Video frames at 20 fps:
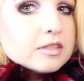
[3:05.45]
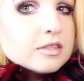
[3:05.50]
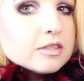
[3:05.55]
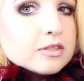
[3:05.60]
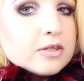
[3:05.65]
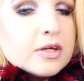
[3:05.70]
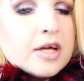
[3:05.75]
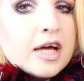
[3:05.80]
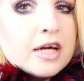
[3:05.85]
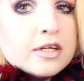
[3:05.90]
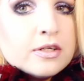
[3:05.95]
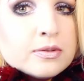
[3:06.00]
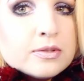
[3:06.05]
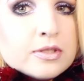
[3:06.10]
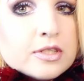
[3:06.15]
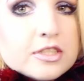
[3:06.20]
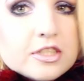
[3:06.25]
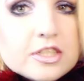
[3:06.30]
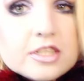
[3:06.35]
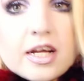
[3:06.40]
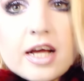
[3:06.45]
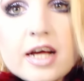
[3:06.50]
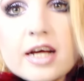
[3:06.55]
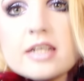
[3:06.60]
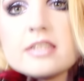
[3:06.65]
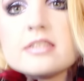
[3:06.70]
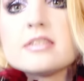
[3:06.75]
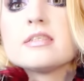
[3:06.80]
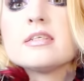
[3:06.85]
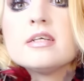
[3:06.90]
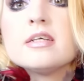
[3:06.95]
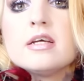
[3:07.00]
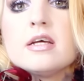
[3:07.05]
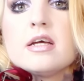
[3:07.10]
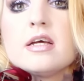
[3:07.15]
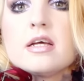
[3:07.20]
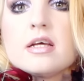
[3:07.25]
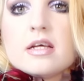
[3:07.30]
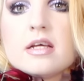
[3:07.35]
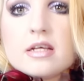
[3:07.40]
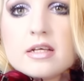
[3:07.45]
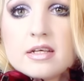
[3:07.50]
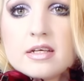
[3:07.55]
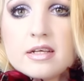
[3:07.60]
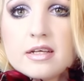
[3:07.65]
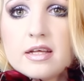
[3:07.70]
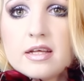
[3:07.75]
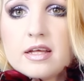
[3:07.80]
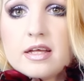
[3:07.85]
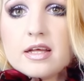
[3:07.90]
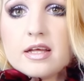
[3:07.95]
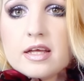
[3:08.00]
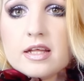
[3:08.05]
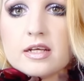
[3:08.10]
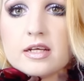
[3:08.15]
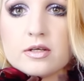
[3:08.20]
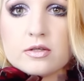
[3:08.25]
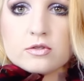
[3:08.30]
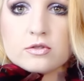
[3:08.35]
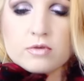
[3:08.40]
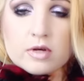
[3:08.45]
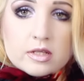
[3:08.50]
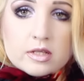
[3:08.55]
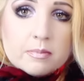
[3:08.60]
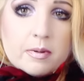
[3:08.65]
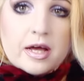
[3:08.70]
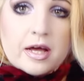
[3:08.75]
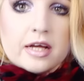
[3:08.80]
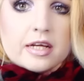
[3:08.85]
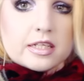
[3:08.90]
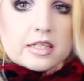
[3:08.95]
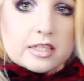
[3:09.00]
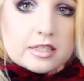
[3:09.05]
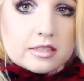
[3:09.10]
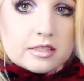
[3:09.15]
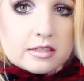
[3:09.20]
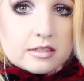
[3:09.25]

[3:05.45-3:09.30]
So yeah, no touching, guys. And it goes around the back.